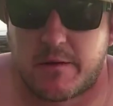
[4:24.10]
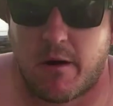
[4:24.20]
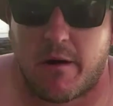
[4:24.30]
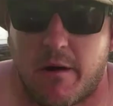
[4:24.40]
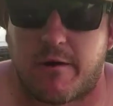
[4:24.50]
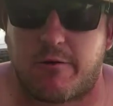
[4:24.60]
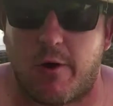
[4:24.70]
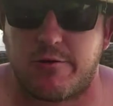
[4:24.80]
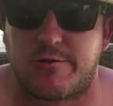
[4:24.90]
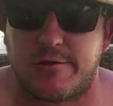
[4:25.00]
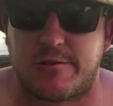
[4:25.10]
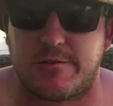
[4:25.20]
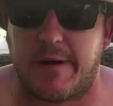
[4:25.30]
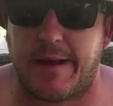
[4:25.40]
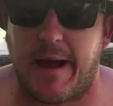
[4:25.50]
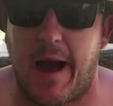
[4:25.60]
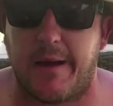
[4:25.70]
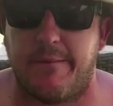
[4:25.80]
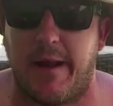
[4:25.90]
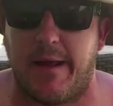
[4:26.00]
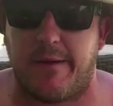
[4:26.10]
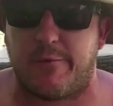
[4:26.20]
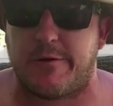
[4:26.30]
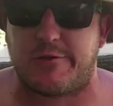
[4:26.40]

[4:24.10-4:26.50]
go to the grocery store. They got them there. They're real